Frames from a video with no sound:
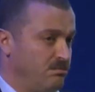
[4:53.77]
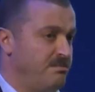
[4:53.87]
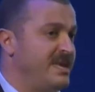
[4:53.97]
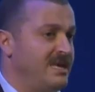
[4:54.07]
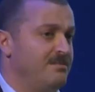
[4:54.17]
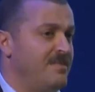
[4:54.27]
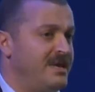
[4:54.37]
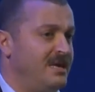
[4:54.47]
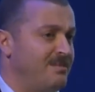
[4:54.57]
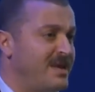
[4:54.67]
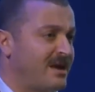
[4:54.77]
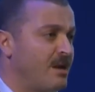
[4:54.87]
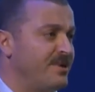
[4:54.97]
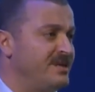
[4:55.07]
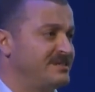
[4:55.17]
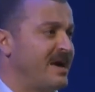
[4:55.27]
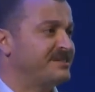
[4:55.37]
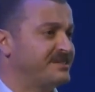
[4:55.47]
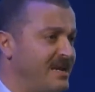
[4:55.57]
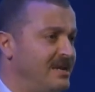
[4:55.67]
Many companies are
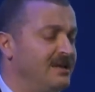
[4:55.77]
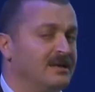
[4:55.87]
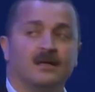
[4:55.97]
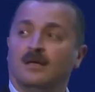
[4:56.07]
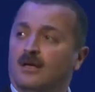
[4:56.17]
selling